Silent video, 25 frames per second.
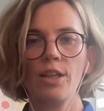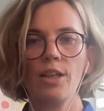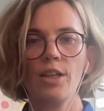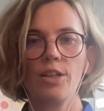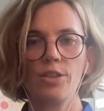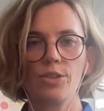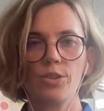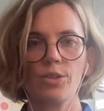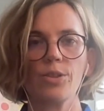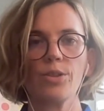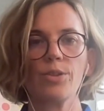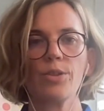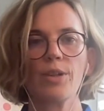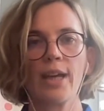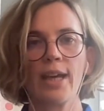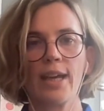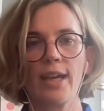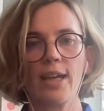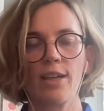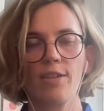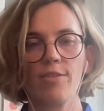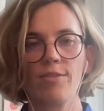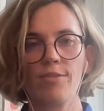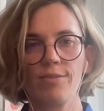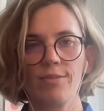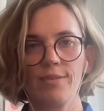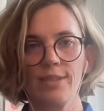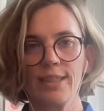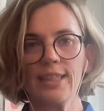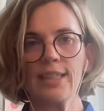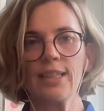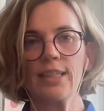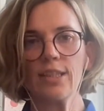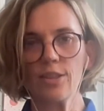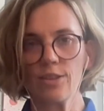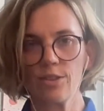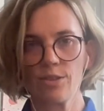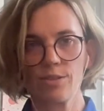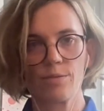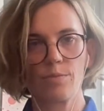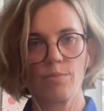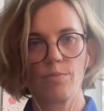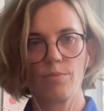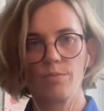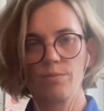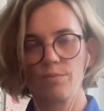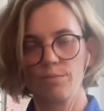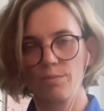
So you have these